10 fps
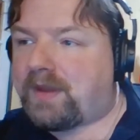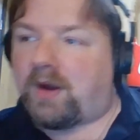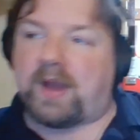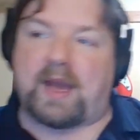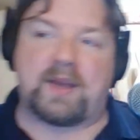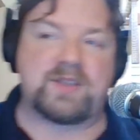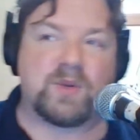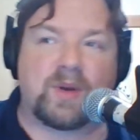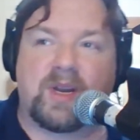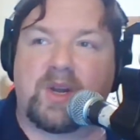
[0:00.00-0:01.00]
Oh yeah,
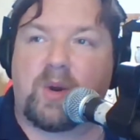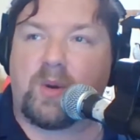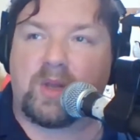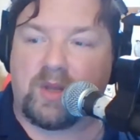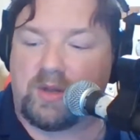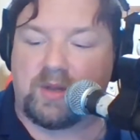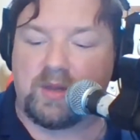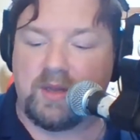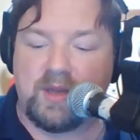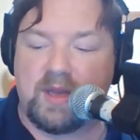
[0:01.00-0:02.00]
so we're gonna go a
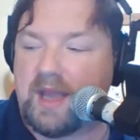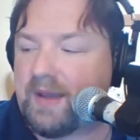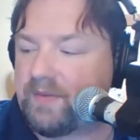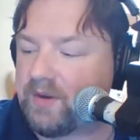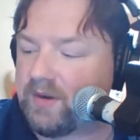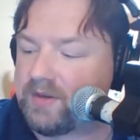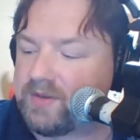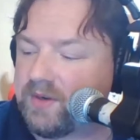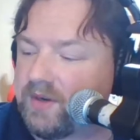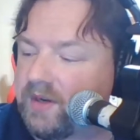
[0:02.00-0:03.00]
little heavier and
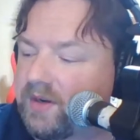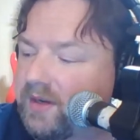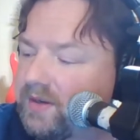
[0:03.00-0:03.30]
dirtier